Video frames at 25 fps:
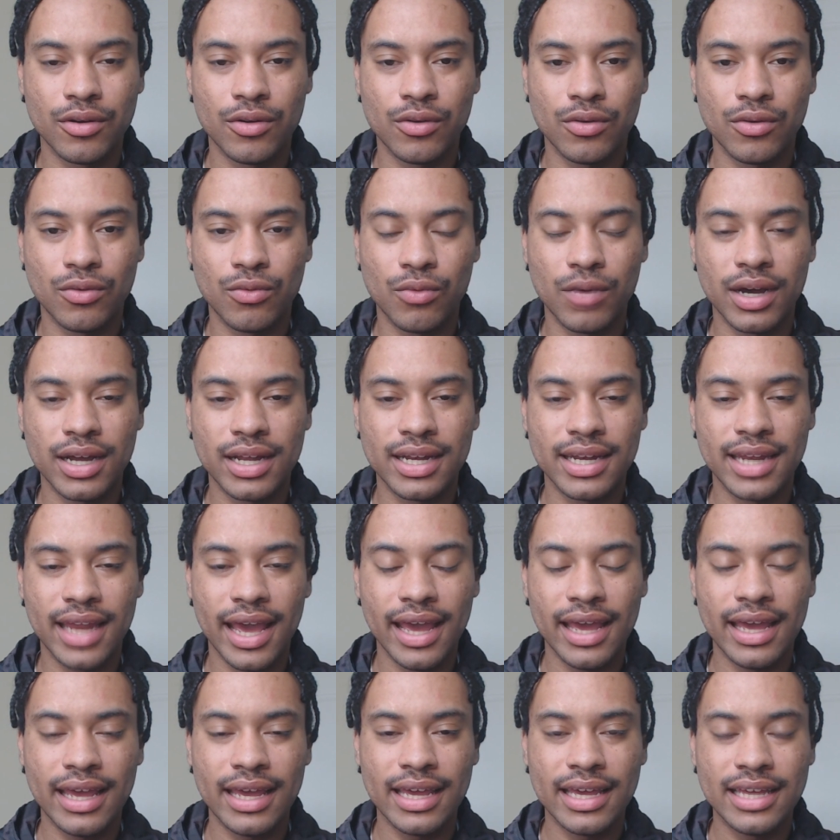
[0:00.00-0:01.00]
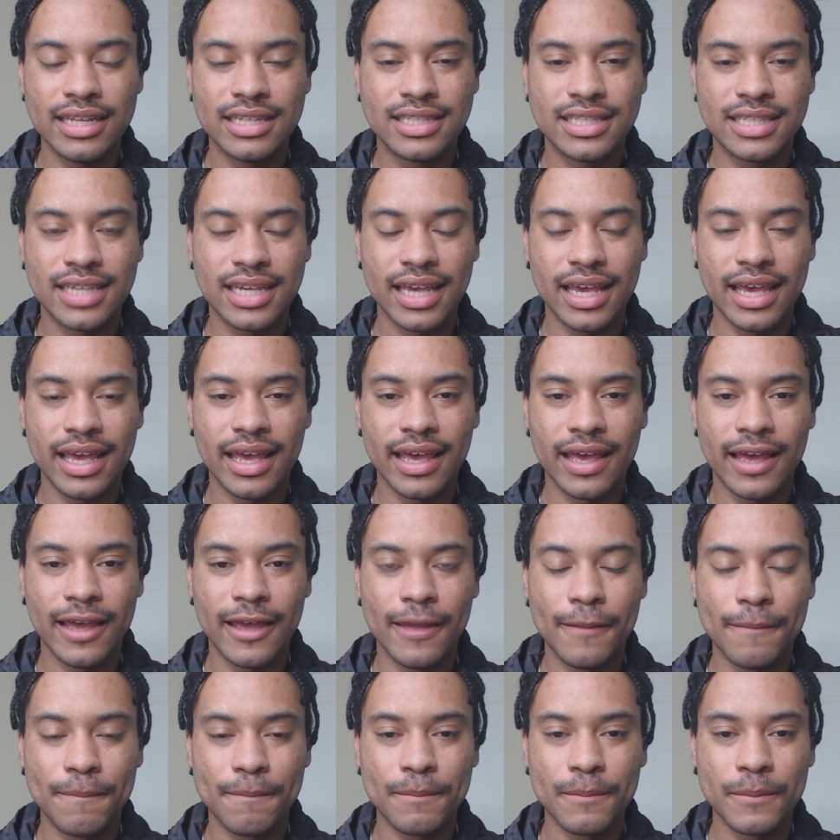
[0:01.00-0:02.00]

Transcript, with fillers: one day, and he said,